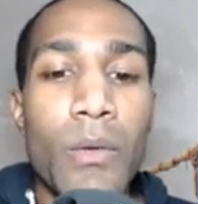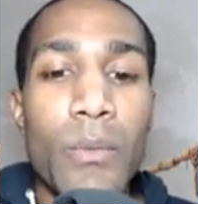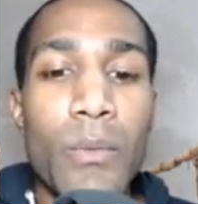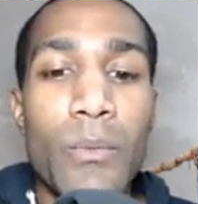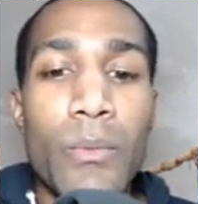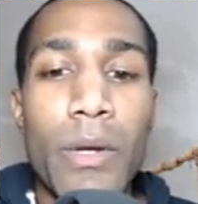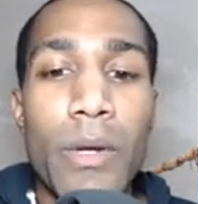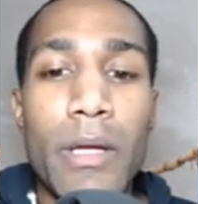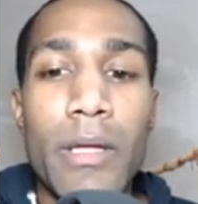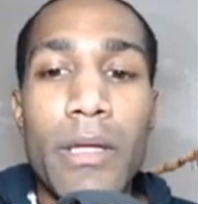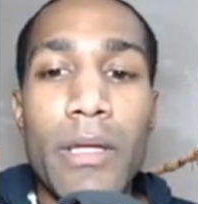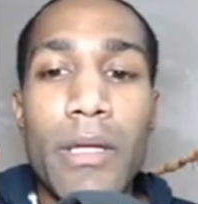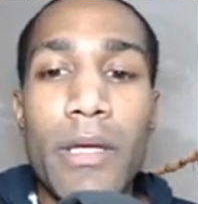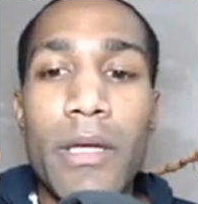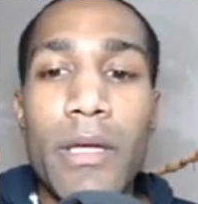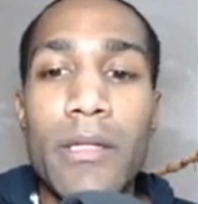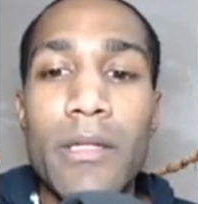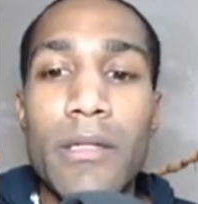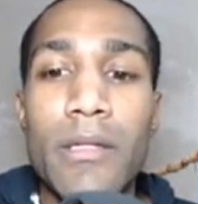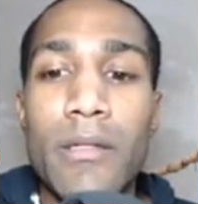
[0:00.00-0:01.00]
ranking,
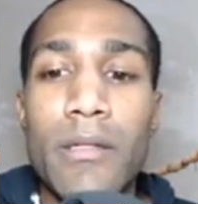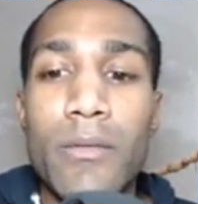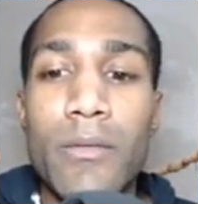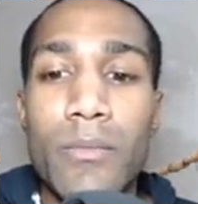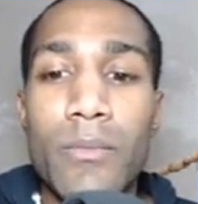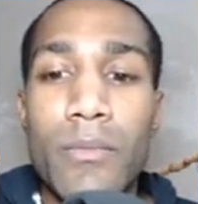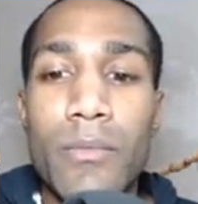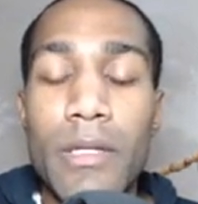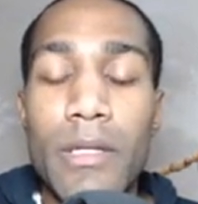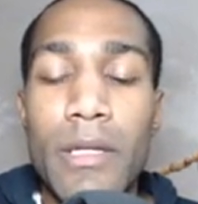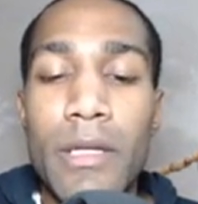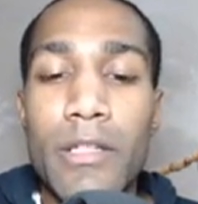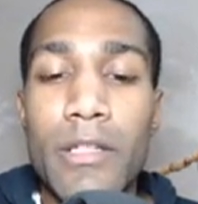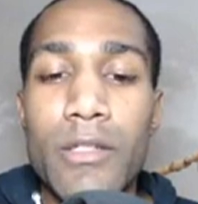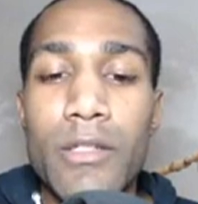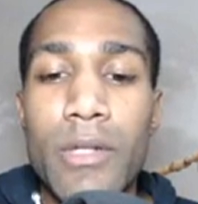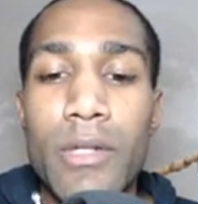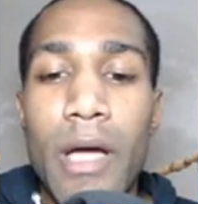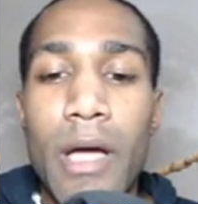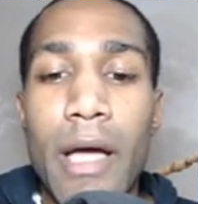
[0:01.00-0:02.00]
and it
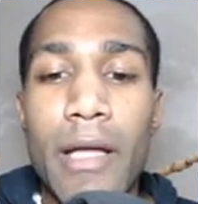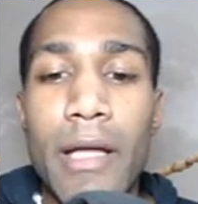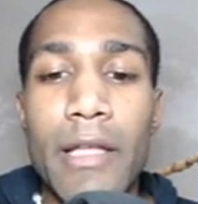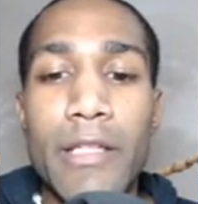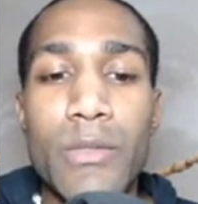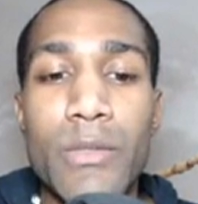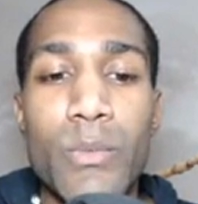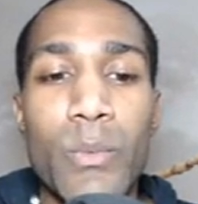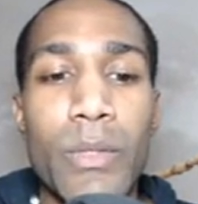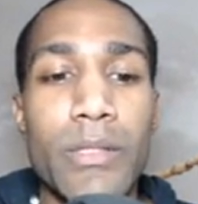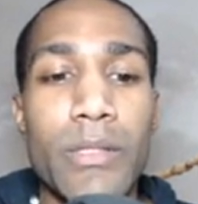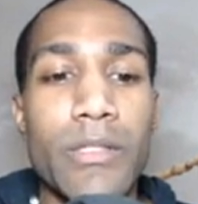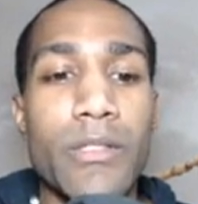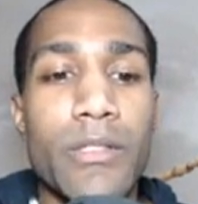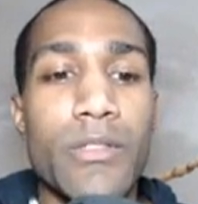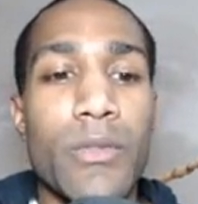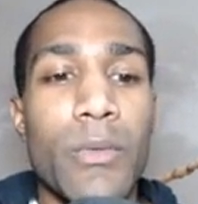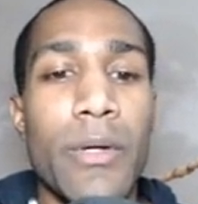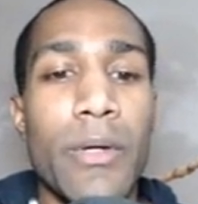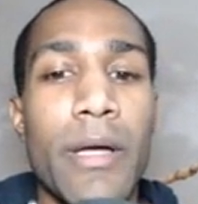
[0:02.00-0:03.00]
highlights what's
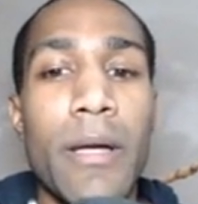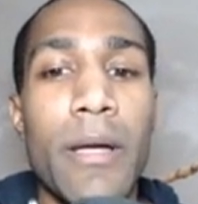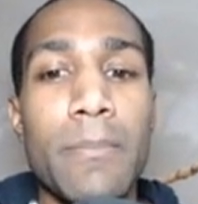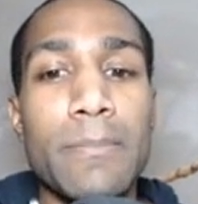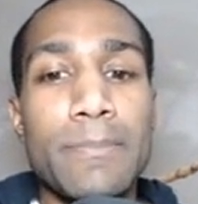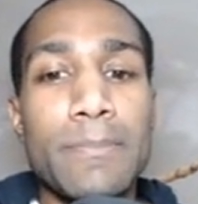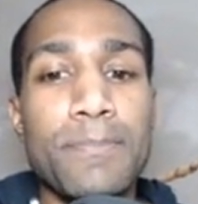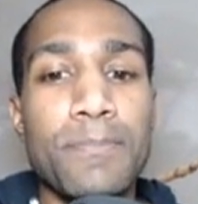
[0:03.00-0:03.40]
showing up.